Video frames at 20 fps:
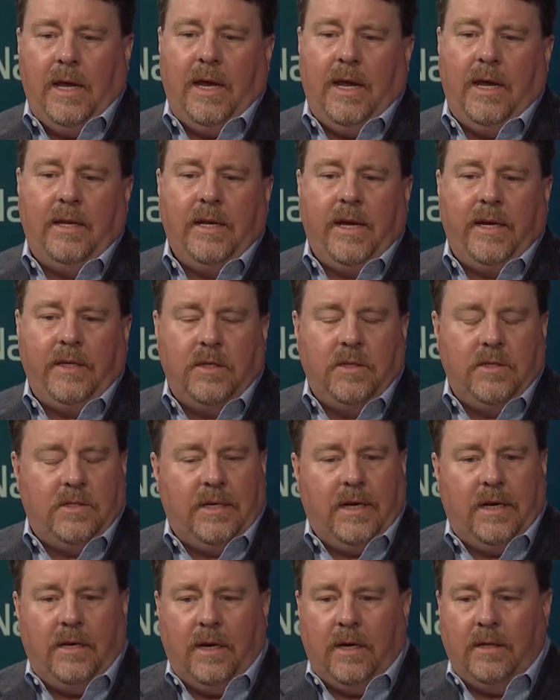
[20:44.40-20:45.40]
And like you
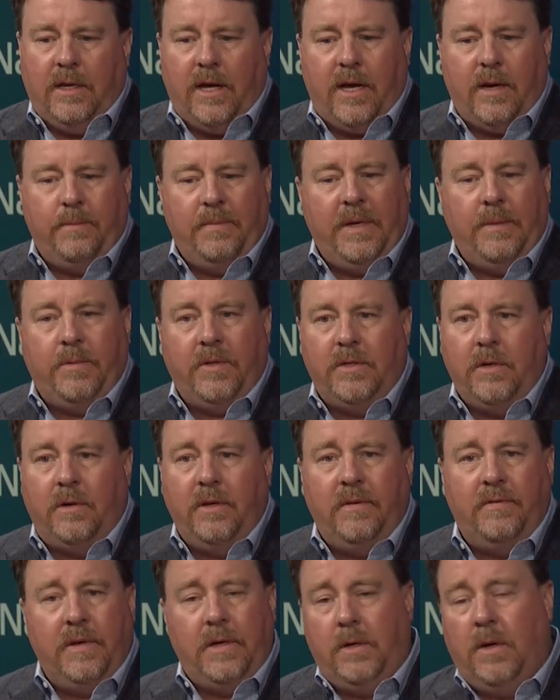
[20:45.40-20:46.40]
said, a lot of people don't
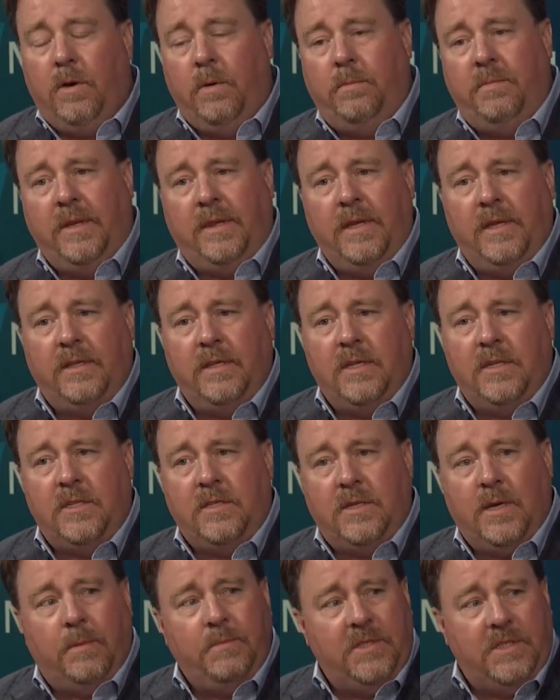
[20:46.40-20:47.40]
even know that this
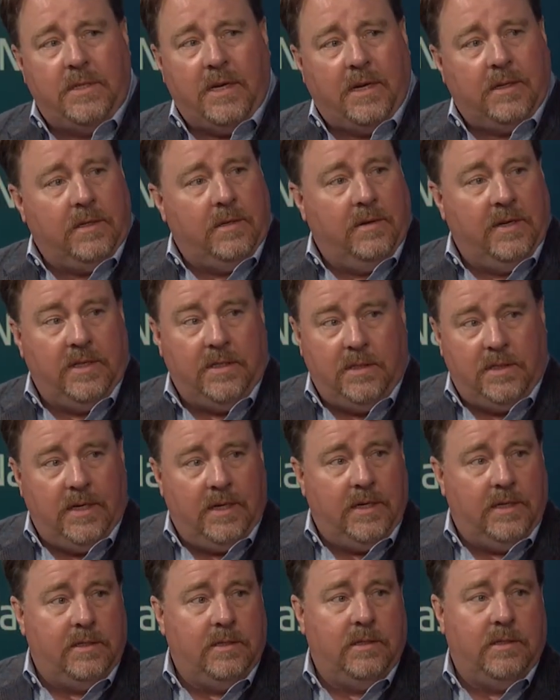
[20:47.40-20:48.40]
subsector
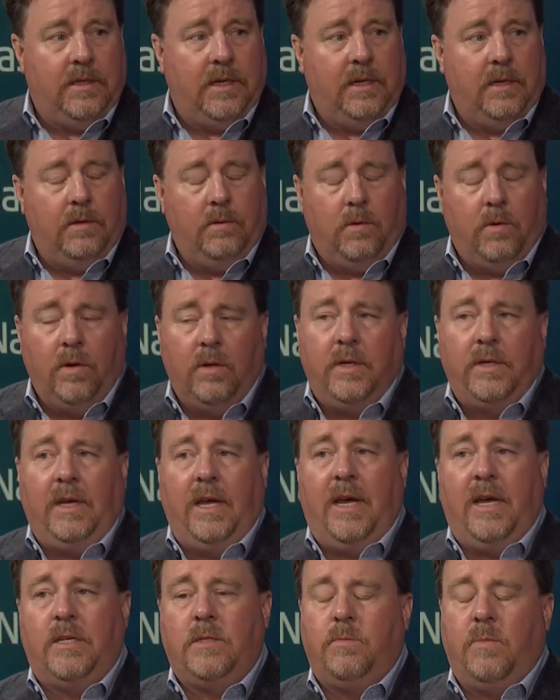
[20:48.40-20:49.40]
exists in the oil and
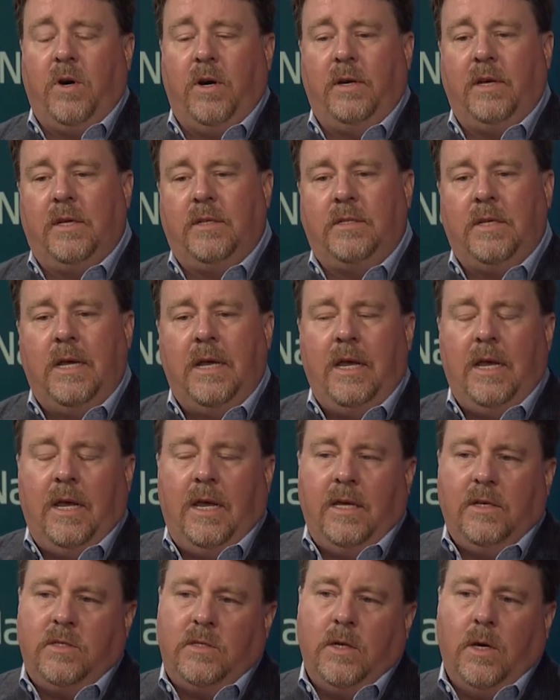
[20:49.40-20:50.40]
gas markets.
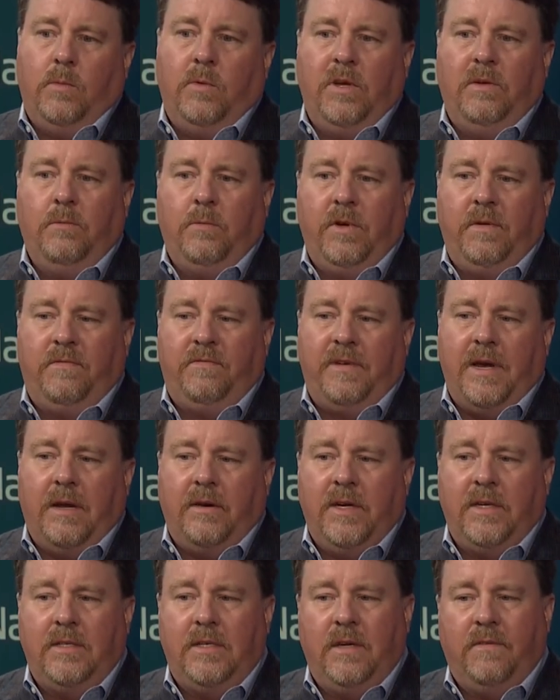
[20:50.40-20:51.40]
And so we
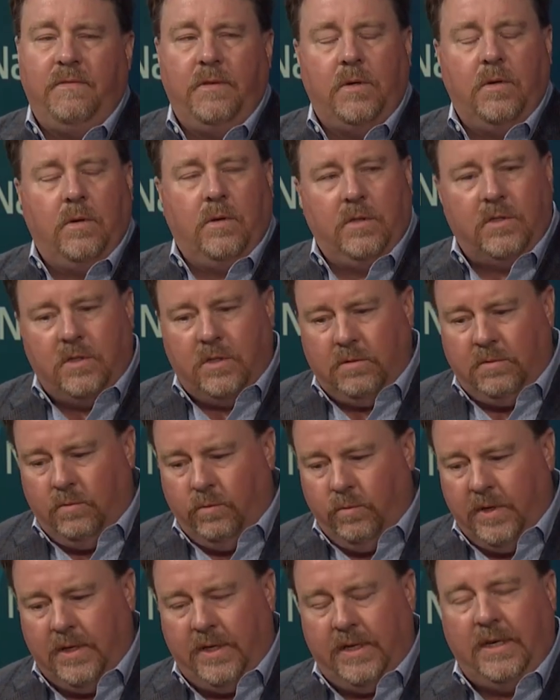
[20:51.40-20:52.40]
found it difficult to
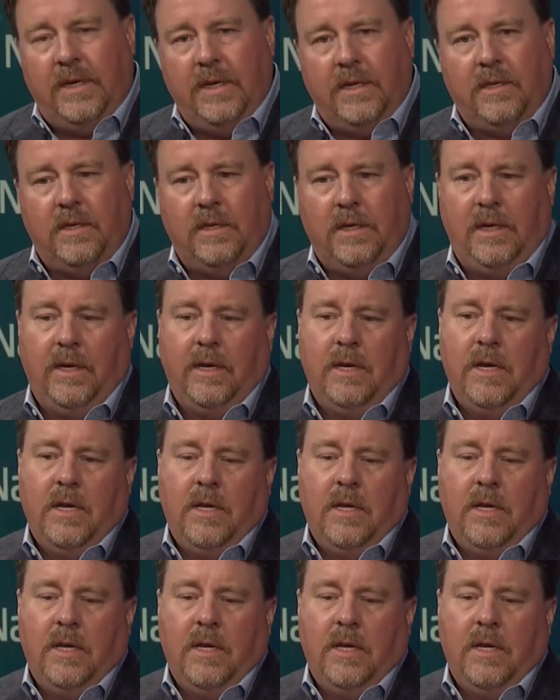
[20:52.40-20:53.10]
really get the